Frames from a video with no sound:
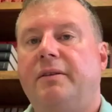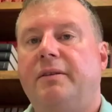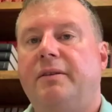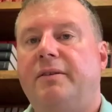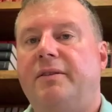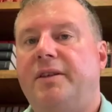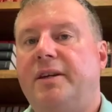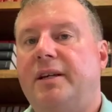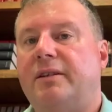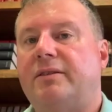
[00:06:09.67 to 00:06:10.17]

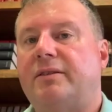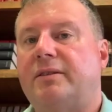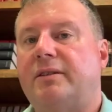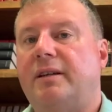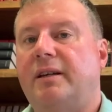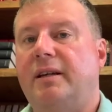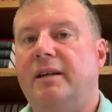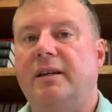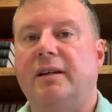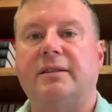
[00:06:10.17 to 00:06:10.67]
This
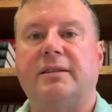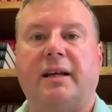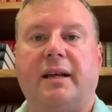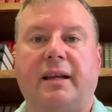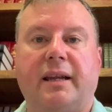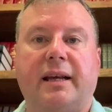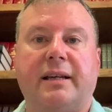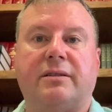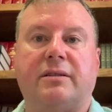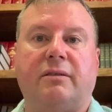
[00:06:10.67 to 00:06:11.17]
is a
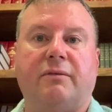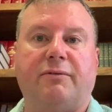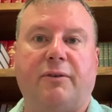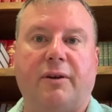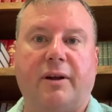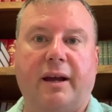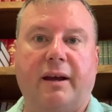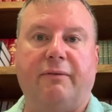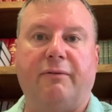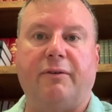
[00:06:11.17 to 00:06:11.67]
lesson
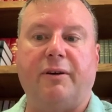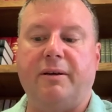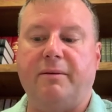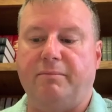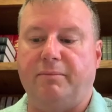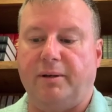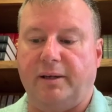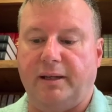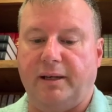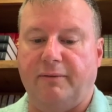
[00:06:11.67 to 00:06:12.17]
for every
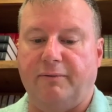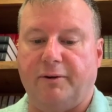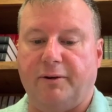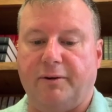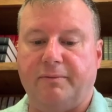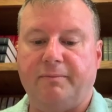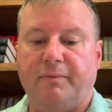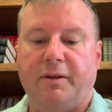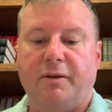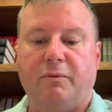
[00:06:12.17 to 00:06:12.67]
believer.
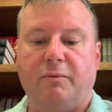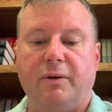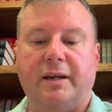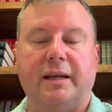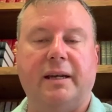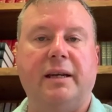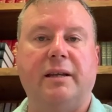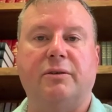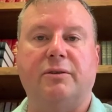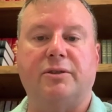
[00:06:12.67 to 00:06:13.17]
We
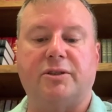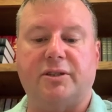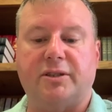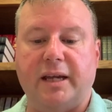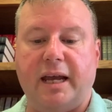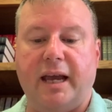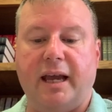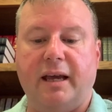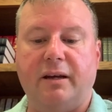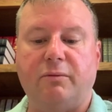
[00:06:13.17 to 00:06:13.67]
can either
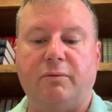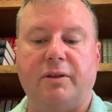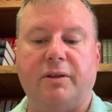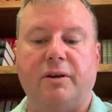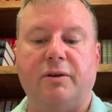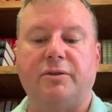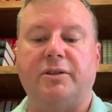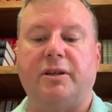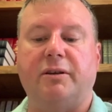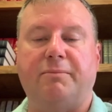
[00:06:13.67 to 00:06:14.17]
stand with
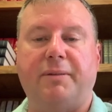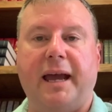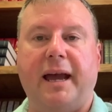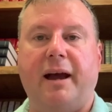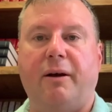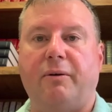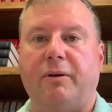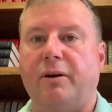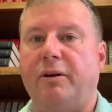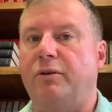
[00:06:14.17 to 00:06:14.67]
those in
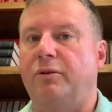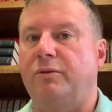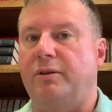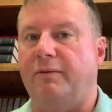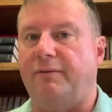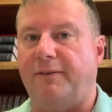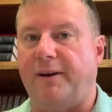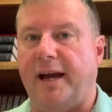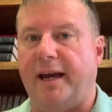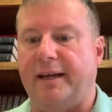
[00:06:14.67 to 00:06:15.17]
power who
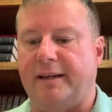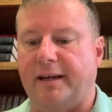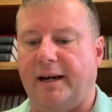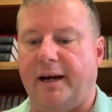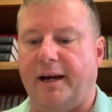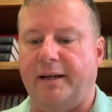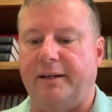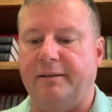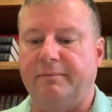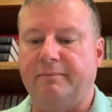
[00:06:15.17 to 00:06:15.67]
defy
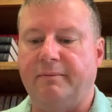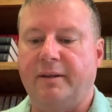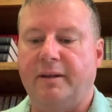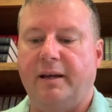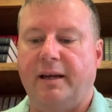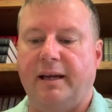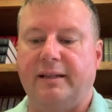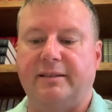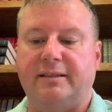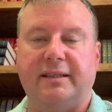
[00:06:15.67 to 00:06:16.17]
God
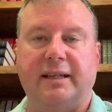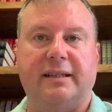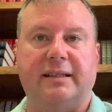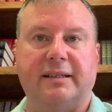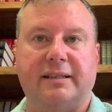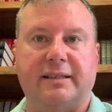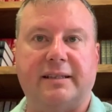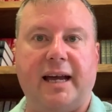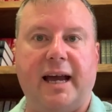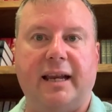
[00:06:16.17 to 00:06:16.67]
and seek
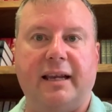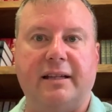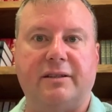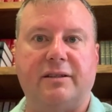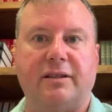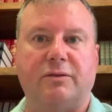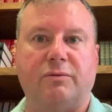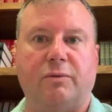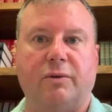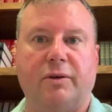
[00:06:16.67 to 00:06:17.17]
to
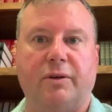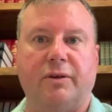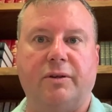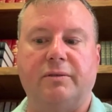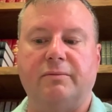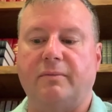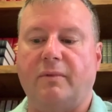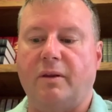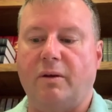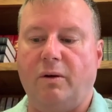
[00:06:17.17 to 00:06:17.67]
silence his word,
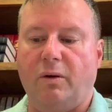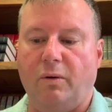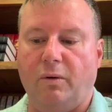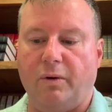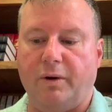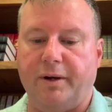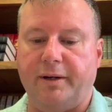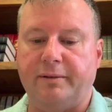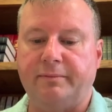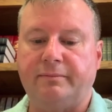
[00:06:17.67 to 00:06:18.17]

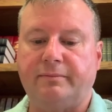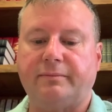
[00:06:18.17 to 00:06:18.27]
or